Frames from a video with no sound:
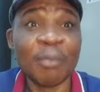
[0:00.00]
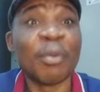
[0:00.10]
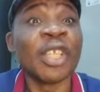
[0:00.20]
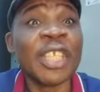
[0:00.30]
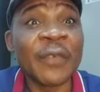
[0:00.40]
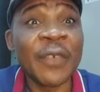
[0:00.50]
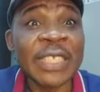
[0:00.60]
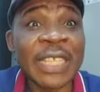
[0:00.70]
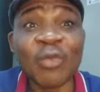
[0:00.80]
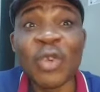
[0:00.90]
But the difference
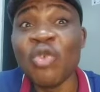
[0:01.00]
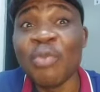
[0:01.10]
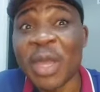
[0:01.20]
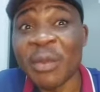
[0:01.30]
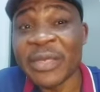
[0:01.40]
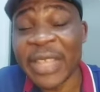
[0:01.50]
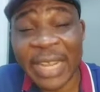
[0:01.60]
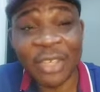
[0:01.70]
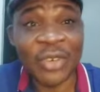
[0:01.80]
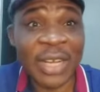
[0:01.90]
is that when you make mistake
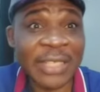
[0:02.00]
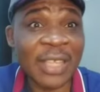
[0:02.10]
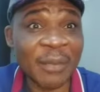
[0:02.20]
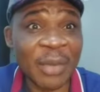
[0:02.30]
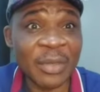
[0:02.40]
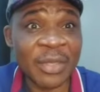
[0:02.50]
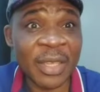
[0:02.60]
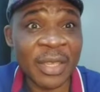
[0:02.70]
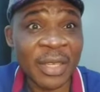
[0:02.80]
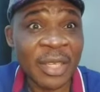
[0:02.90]
and you realize you have made
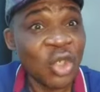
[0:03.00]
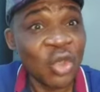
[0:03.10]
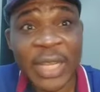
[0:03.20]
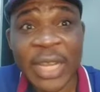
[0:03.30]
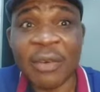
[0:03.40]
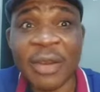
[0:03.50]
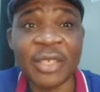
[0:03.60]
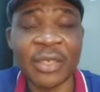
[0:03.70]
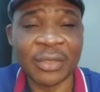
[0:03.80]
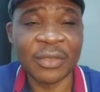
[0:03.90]
mistake, you take
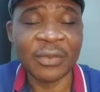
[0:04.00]
corrections.